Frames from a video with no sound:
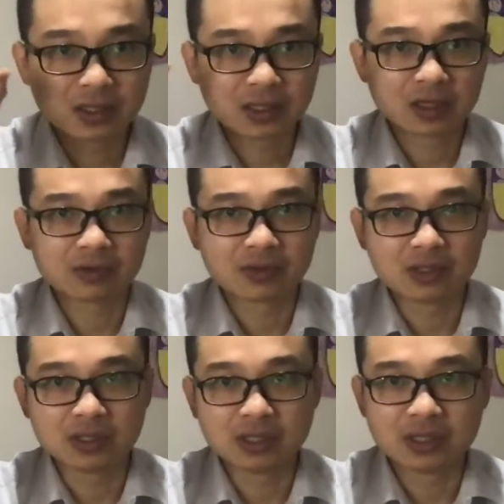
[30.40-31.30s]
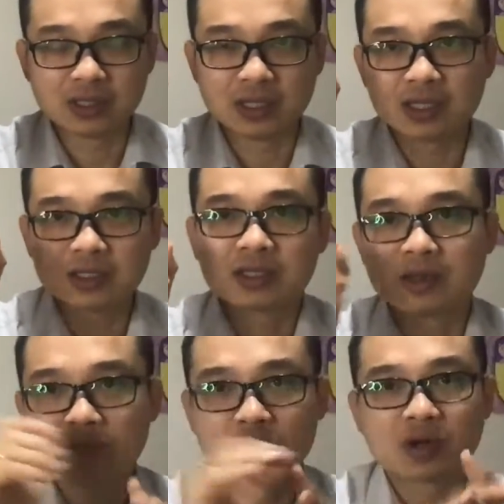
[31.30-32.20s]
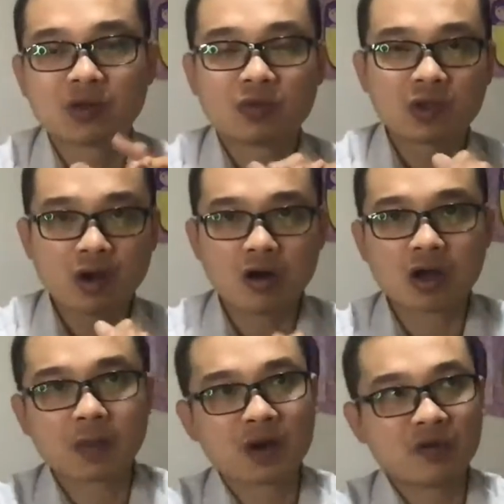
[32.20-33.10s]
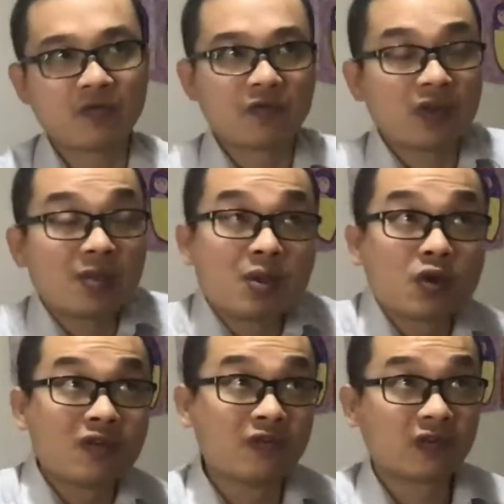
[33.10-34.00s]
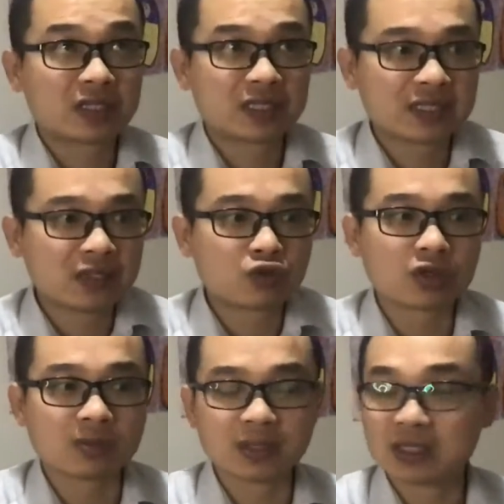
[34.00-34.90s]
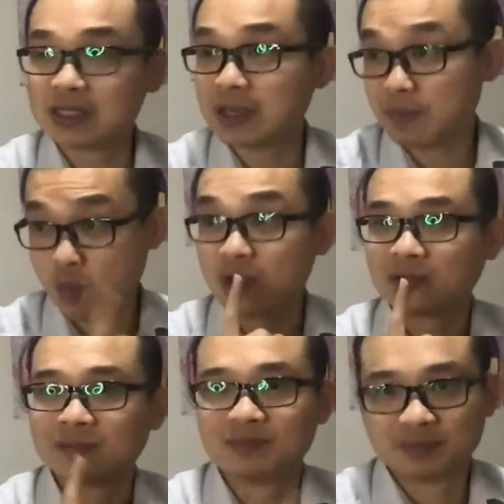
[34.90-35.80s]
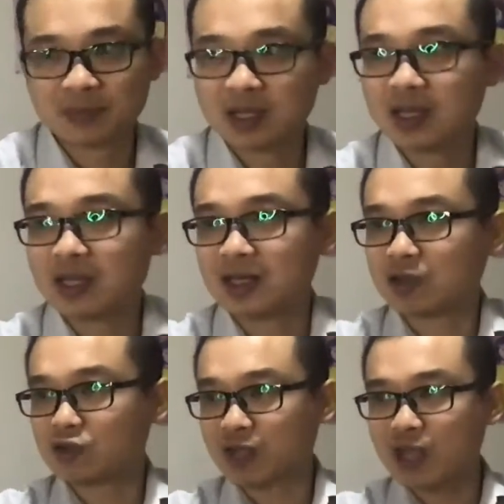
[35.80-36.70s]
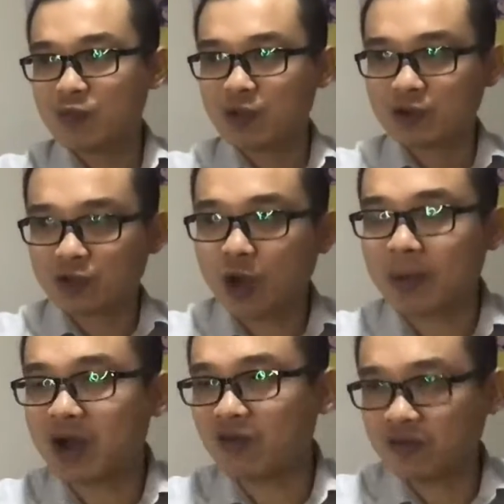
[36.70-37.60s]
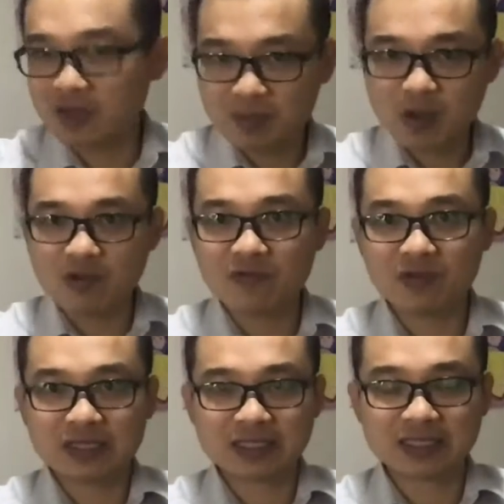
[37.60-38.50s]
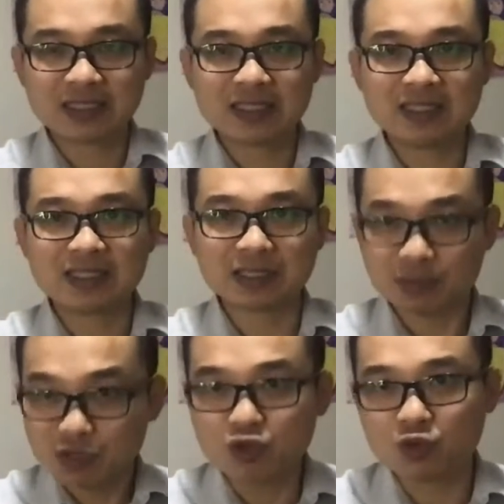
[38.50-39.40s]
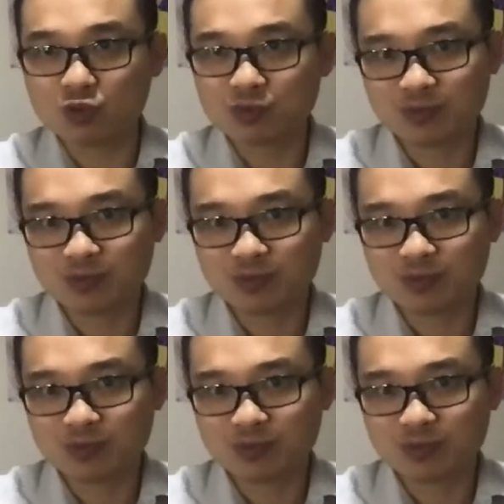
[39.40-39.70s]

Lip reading: Now, yesterday morning we talked about female infertility treatment number 1. Now today we're going to talk about female infertility number 2.